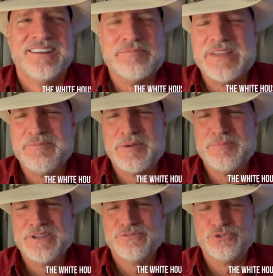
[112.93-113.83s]
Maybe I'm
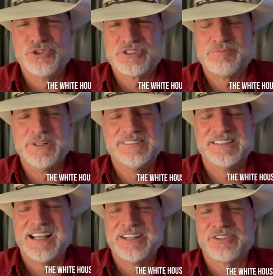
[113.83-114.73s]
being foolish, but
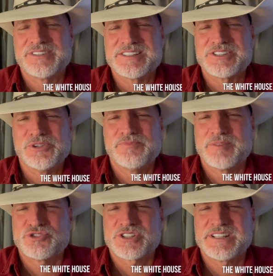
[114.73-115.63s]
I don't think so.
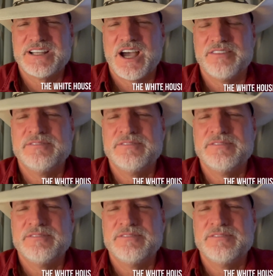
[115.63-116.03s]
I'm trusting God.